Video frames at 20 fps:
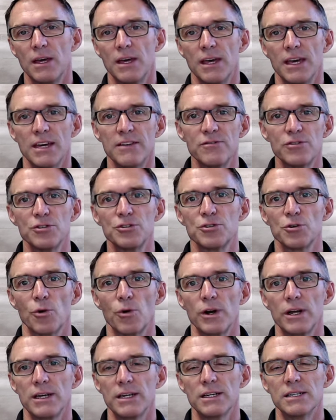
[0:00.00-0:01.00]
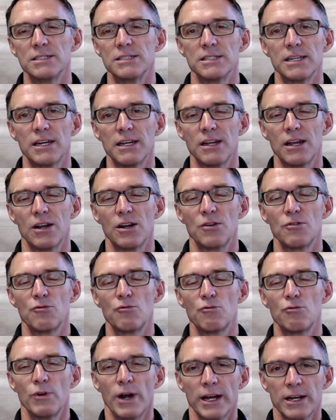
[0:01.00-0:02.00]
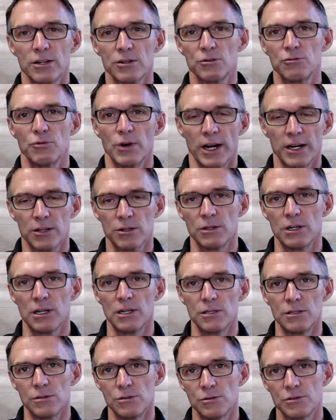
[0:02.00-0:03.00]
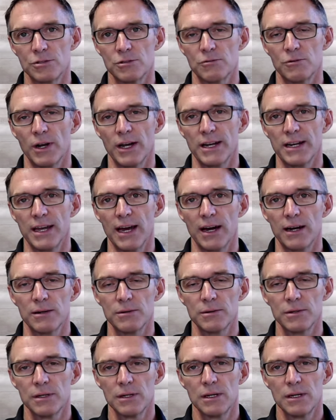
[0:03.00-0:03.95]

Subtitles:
Inventory is at record lows right now.